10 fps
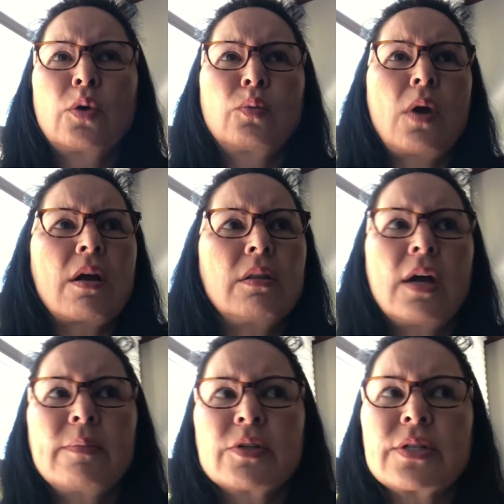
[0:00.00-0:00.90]
rock
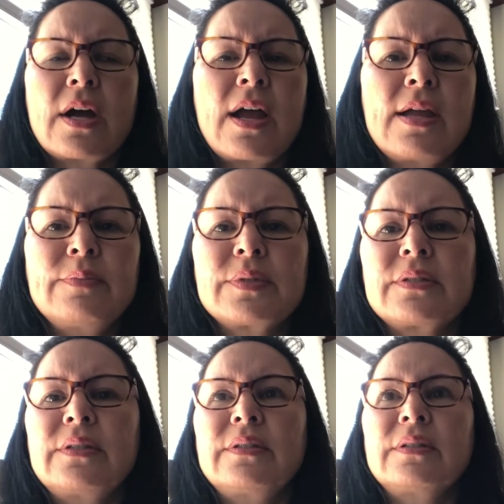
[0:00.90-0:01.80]
climber types
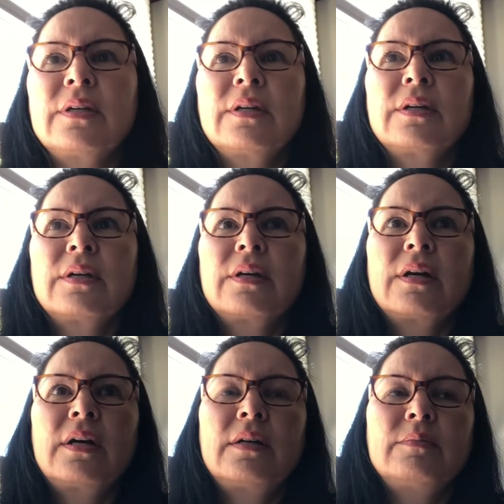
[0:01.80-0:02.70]
and
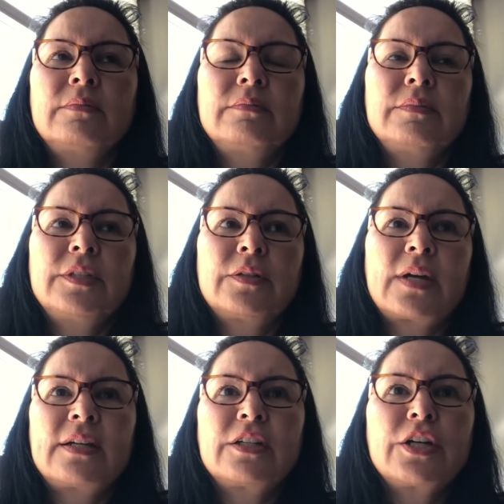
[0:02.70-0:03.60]

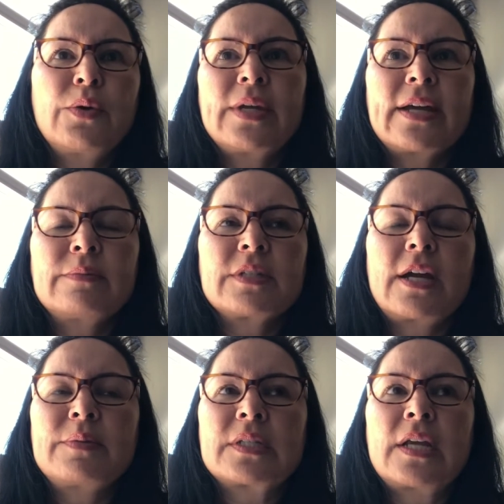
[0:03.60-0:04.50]
kind of go get 'em
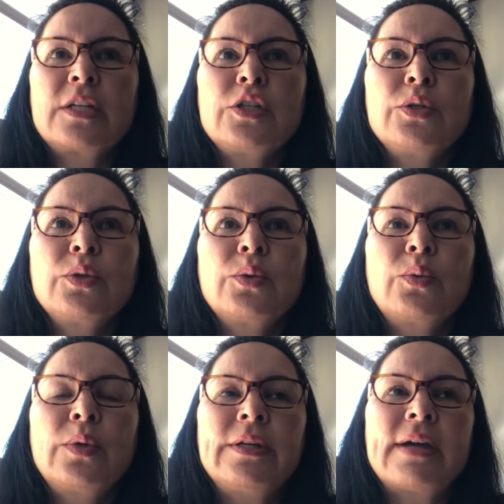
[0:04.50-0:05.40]
types. And I knew
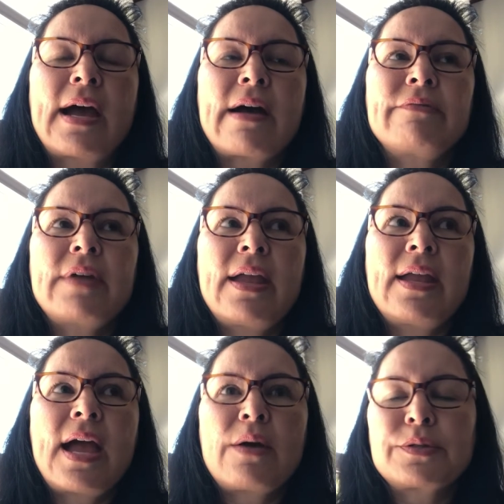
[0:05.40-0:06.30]
we have a
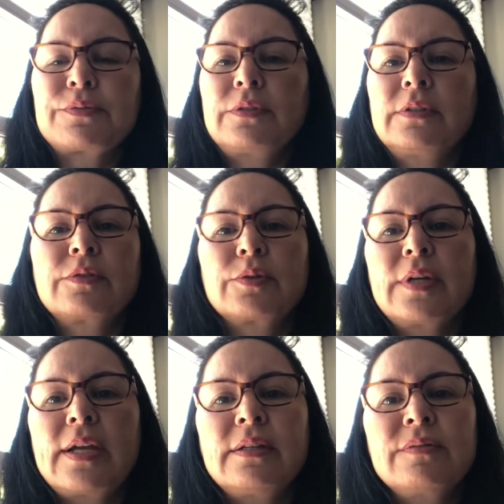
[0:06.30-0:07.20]
house full of
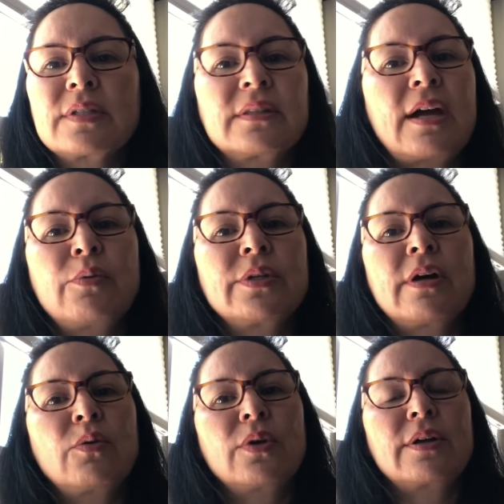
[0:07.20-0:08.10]
creatives that would
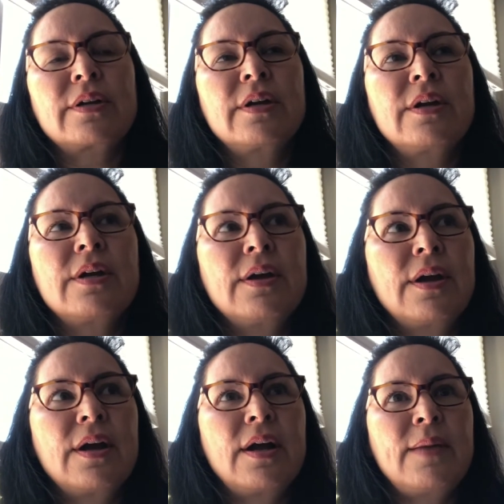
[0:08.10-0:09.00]
not work.
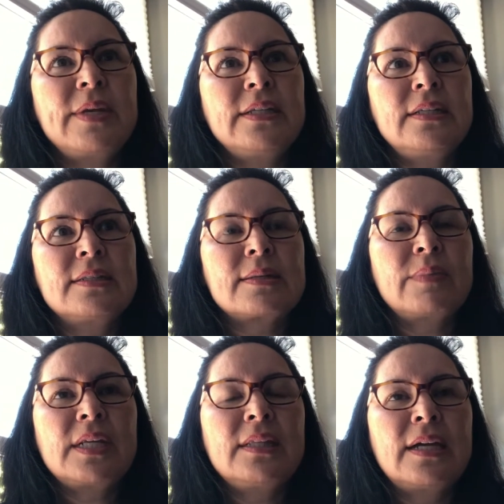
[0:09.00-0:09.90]
He needed
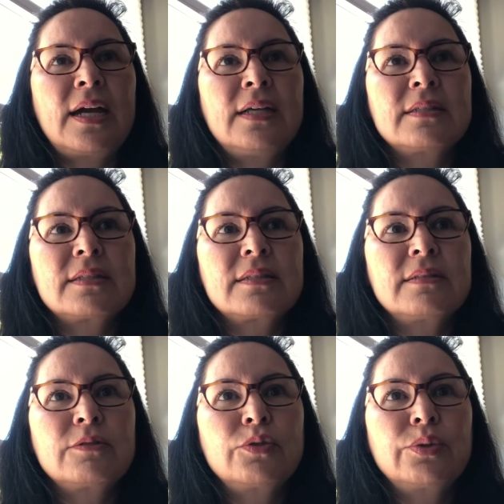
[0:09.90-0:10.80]
somebody that
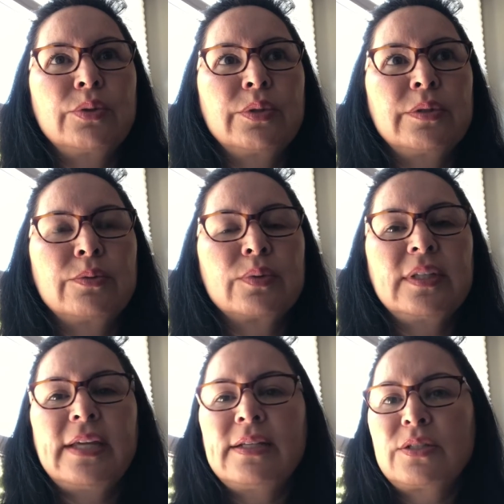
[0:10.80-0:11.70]
could
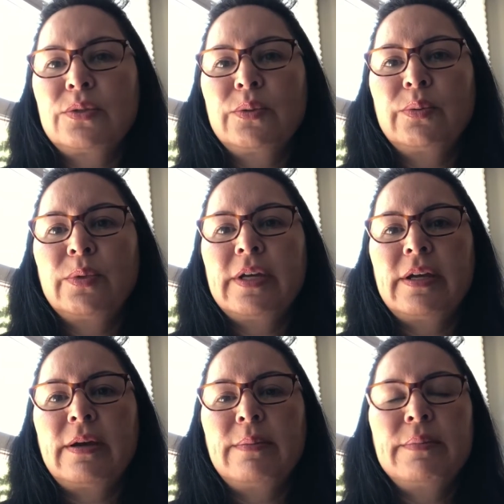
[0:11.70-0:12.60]
relate to
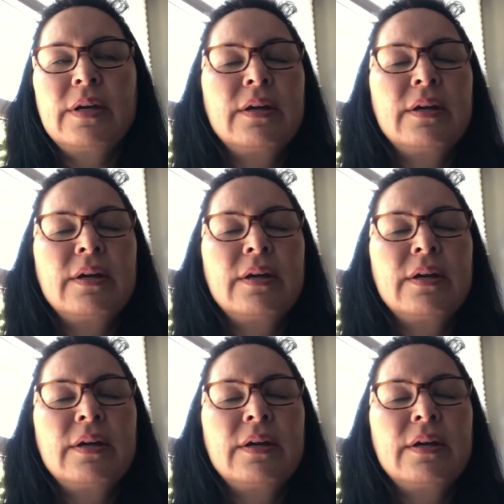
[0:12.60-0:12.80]
him.